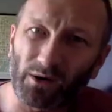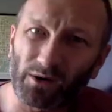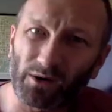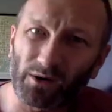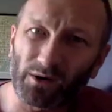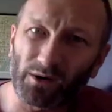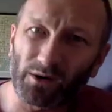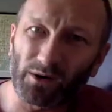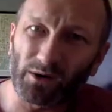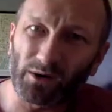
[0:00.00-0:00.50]
I
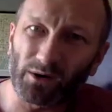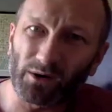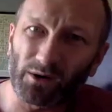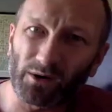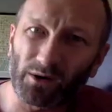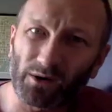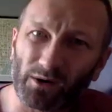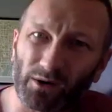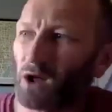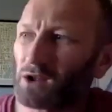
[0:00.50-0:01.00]
love, there are
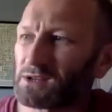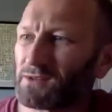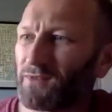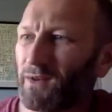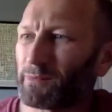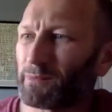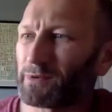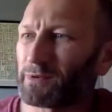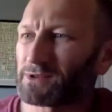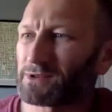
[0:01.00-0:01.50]
lots of
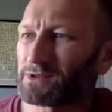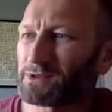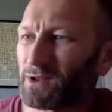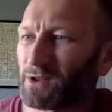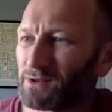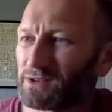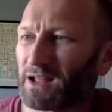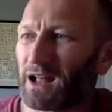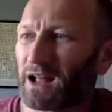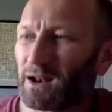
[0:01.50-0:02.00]
episodes that I
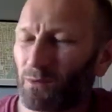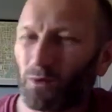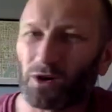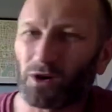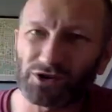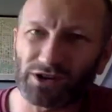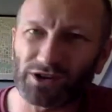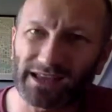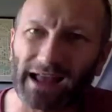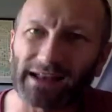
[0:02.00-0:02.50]
watch
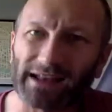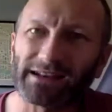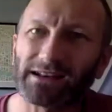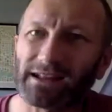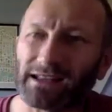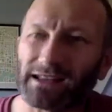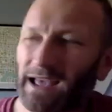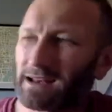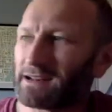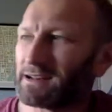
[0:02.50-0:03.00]
again and again
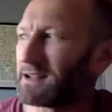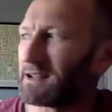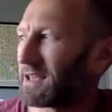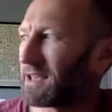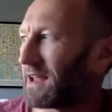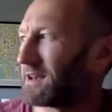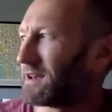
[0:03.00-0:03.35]
and again.